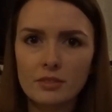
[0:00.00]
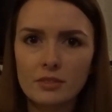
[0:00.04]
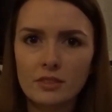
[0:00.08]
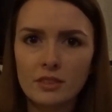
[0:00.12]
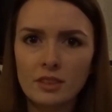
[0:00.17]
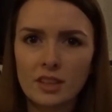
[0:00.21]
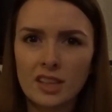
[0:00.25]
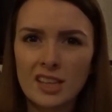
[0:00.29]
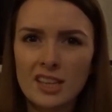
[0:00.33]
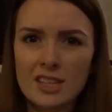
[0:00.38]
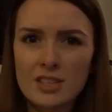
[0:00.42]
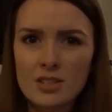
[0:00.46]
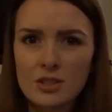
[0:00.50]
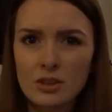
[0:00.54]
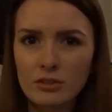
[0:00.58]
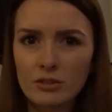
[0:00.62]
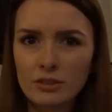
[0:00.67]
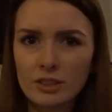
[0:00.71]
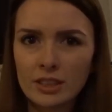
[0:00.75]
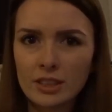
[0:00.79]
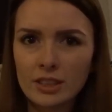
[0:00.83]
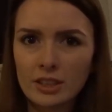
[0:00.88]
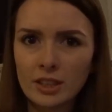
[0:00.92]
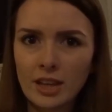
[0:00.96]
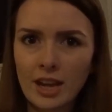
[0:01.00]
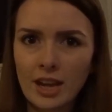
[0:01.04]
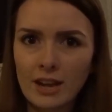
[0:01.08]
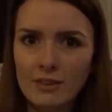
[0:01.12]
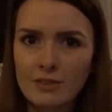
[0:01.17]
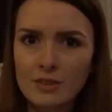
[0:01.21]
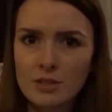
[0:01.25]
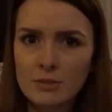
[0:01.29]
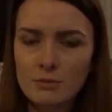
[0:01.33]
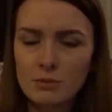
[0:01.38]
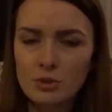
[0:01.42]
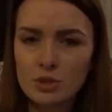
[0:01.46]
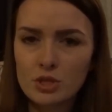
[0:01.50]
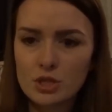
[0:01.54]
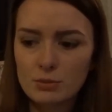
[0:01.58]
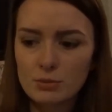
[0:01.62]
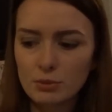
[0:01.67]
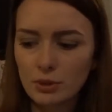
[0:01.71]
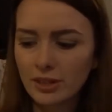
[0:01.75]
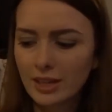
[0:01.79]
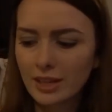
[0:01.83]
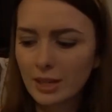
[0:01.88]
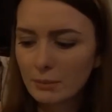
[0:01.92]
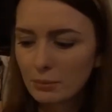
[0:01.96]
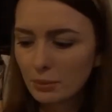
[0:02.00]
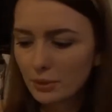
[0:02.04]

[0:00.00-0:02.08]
he's not really gonna have as much to put in it.